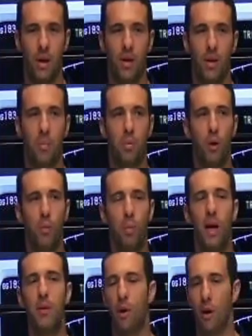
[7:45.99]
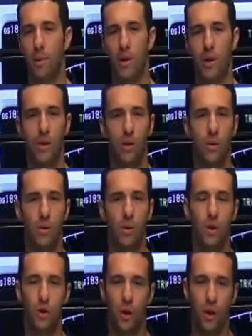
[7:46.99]
A propane barbecue,
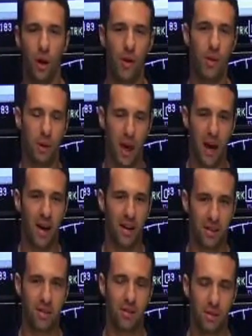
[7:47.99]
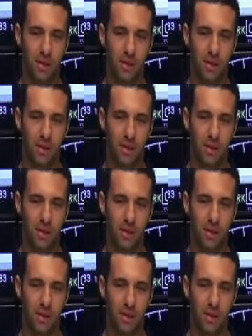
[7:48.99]
you turn on the gas,